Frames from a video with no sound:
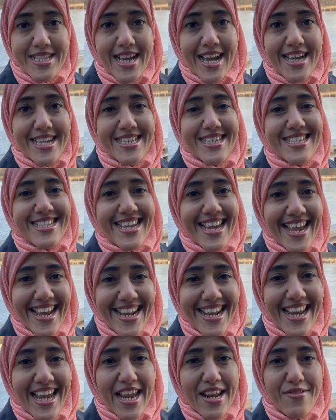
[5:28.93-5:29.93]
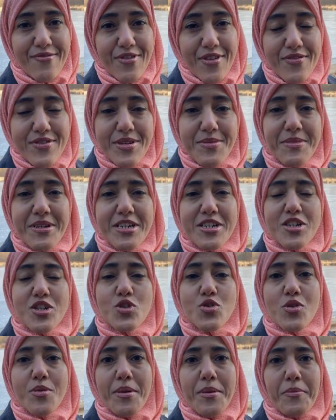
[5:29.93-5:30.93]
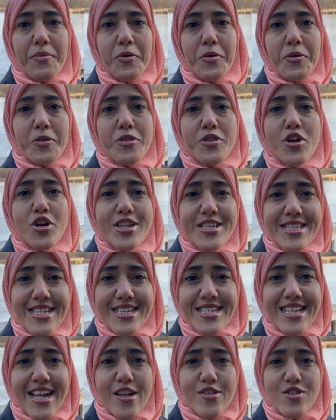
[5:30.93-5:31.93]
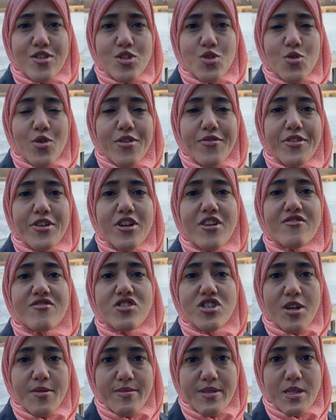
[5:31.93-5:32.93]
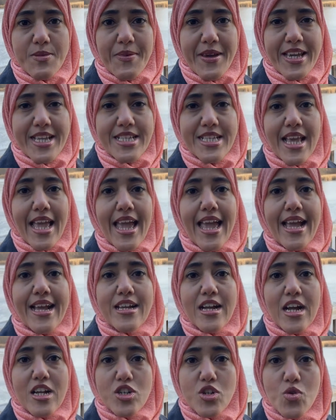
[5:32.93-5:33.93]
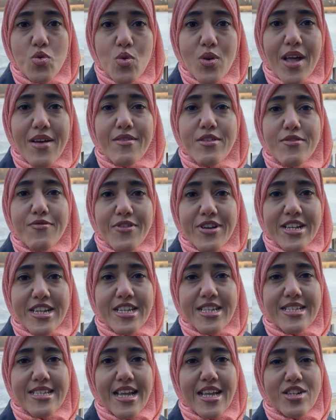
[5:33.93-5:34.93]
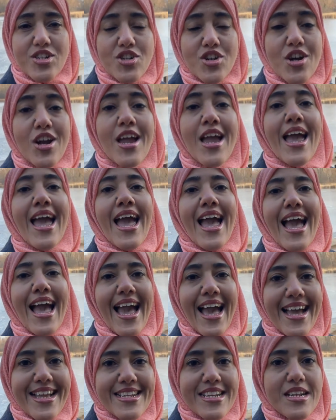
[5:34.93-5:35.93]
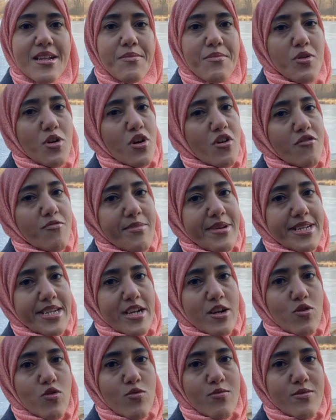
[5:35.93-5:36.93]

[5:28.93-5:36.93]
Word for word: an Olympic sized 10 lane, 50 meter swimming pool, 36,000 square feet of gym space, a two level fitness center, and a number